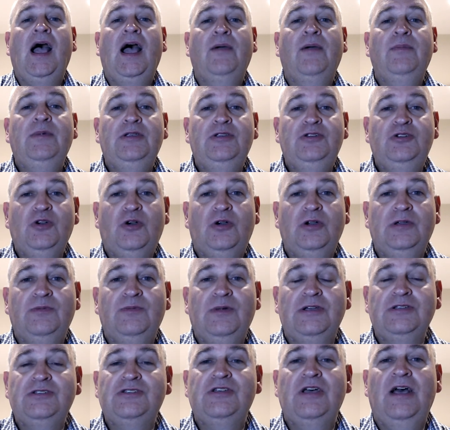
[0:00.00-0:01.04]
I'm enjoying
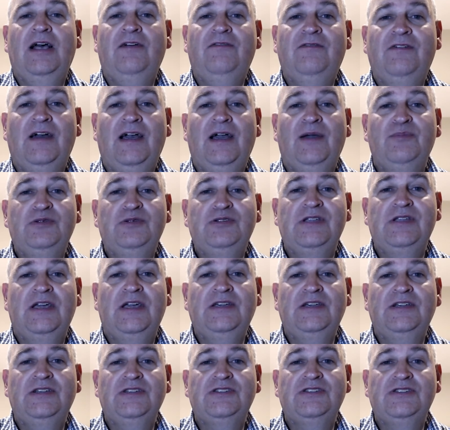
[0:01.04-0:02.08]
myself, I'm
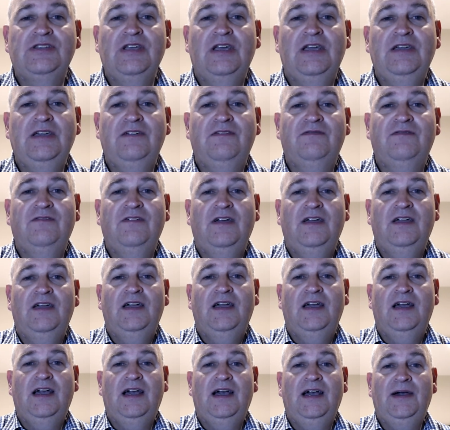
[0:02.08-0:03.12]
staying safe,
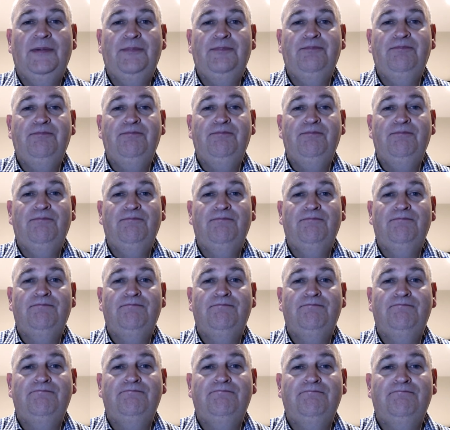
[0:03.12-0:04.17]
um,
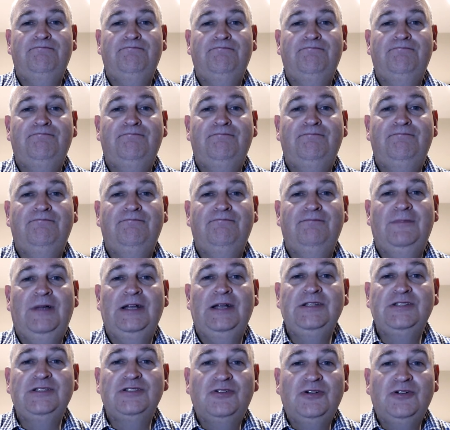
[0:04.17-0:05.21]

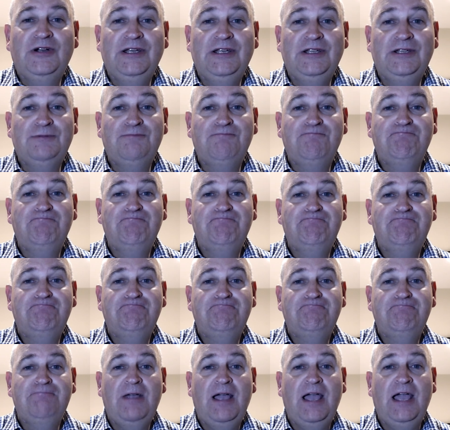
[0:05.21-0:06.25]
and it's great.
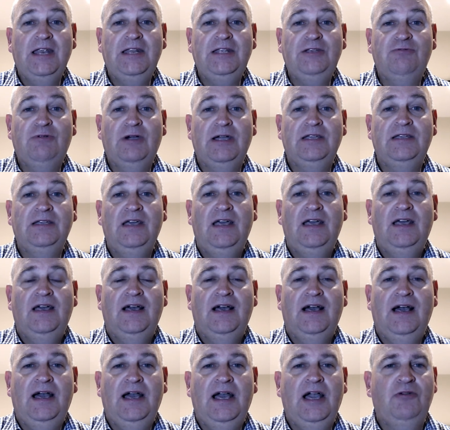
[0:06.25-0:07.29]
Anyway,
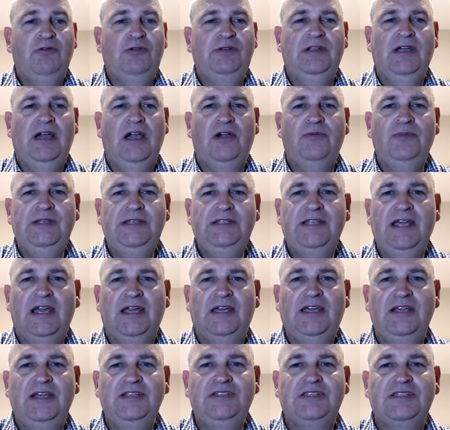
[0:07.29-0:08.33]
uh, I wonder how many
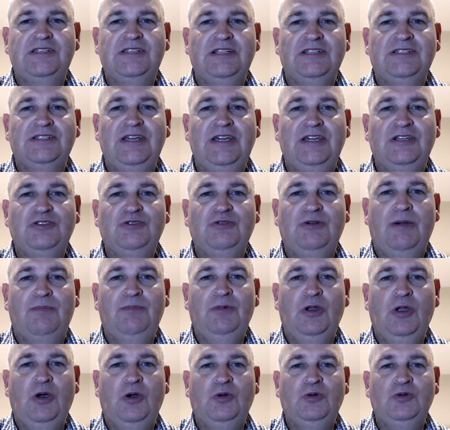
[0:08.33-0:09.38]
decades this will take to
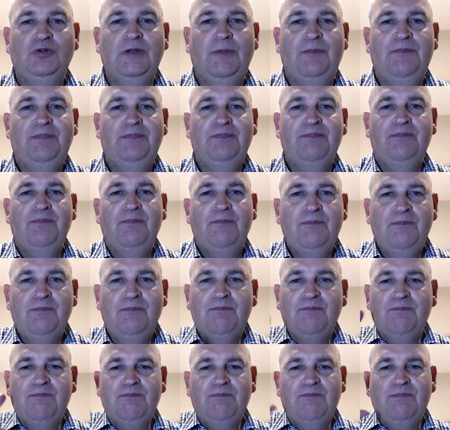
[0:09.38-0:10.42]
upload.
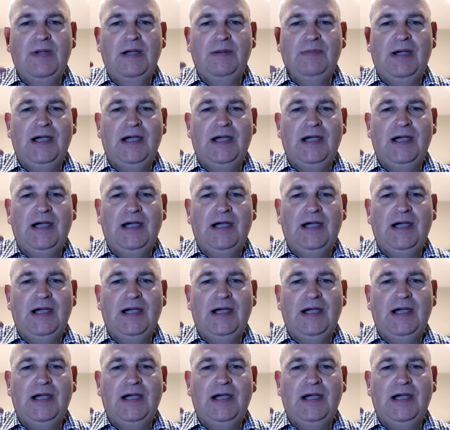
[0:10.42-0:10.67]
Bye